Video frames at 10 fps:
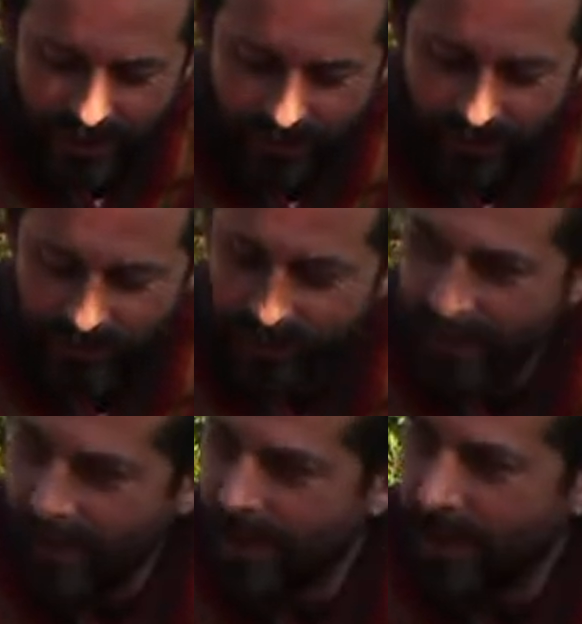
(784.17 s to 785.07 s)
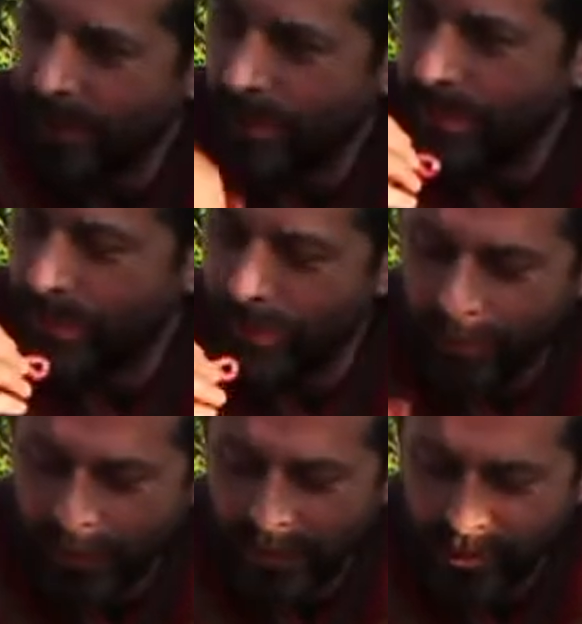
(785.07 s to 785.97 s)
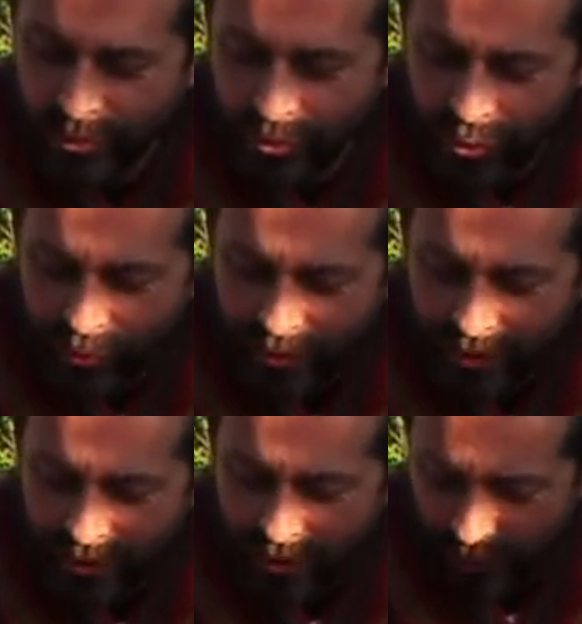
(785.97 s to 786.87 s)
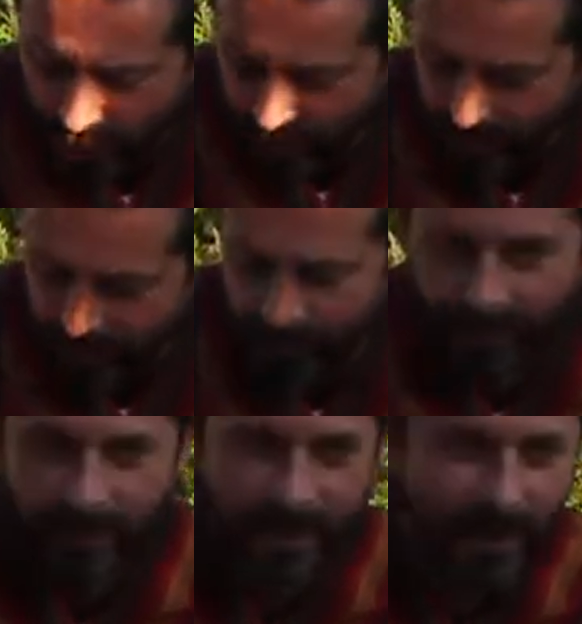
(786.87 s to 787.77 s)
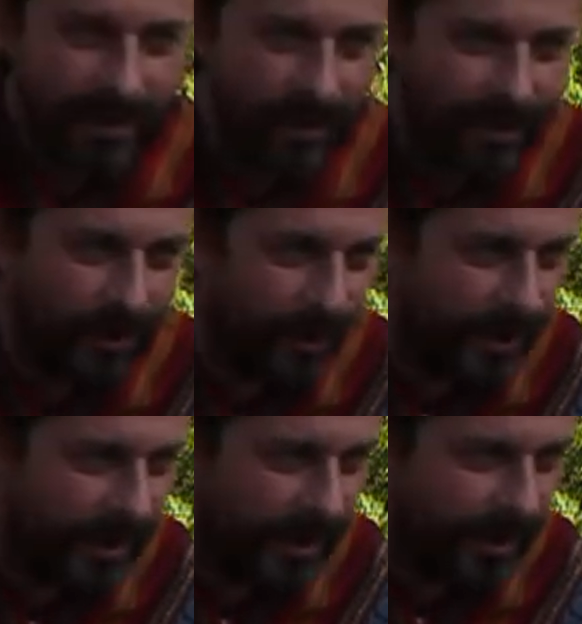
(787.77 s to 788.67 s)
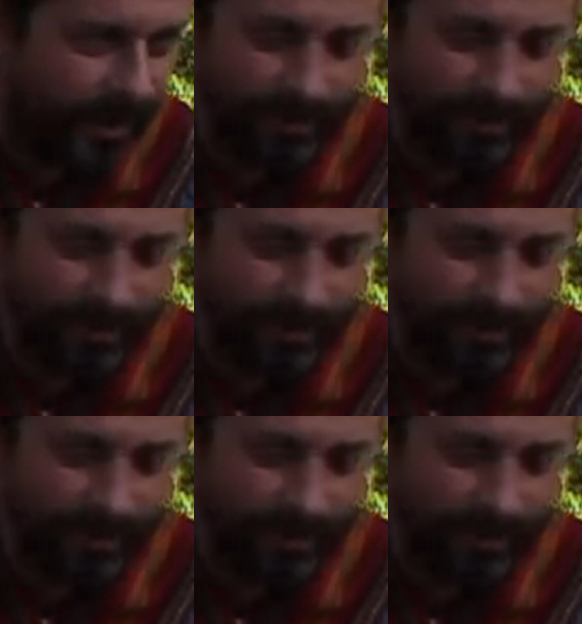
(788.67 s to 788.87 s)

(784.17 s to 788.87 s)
them go, turn our backs on the fire, and wait until the